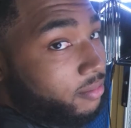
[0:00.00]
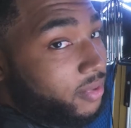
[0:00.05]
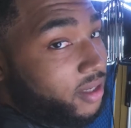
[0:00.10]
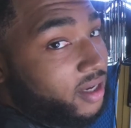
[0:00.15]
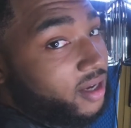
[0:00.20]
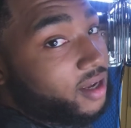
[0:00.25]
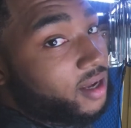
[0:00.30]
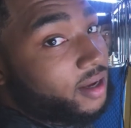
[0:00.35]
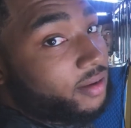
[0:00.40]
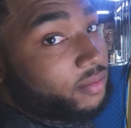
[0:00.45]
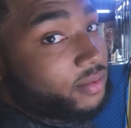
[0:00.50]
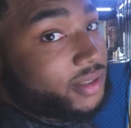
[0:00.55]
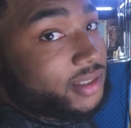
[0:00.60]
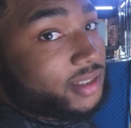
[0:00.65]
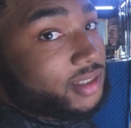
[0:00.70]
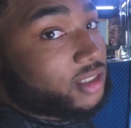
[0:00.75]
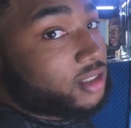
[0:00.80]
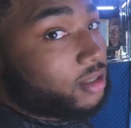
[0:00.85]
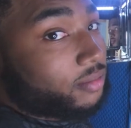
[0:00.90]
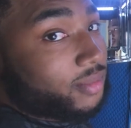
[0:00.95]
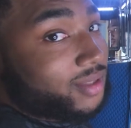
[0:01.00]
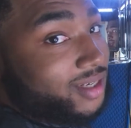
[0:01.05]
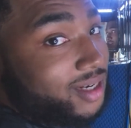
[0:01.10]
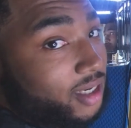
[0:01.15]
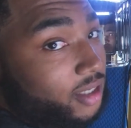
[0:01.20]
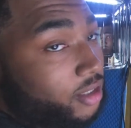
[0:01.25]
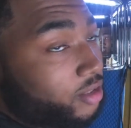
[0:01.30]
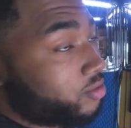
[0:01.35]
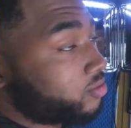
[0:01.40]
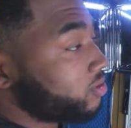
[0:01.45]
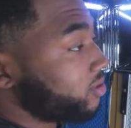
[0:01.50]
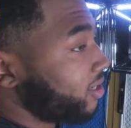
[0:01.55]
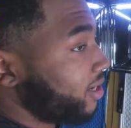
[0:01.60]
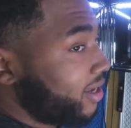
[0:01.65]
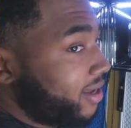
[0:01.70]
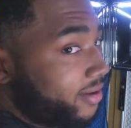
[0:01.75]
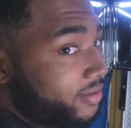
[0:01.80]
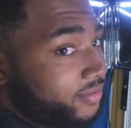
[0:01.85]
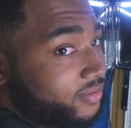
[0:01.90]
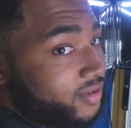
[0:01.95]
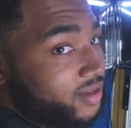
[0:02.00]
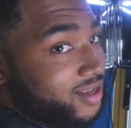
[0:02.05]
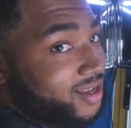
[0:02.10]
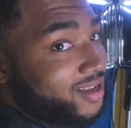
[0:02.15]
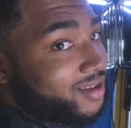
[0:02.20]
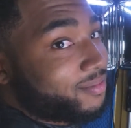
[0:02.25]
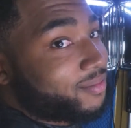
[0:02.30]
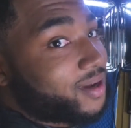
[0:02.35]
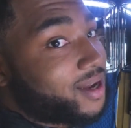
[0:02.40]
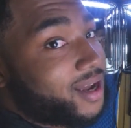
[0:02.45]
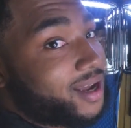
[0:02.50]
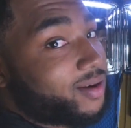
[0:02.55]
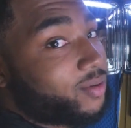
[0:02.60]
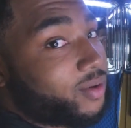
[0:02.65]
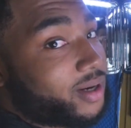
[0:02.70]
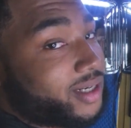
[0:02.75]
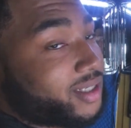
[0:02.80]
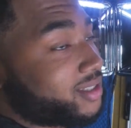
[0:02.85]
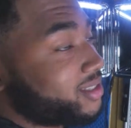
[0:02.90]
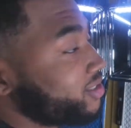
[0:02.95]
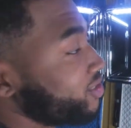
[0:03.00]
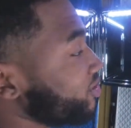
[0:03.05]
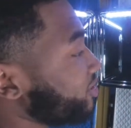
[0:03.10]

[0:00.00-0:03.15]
beehive, which is something I used to have, but I wanted to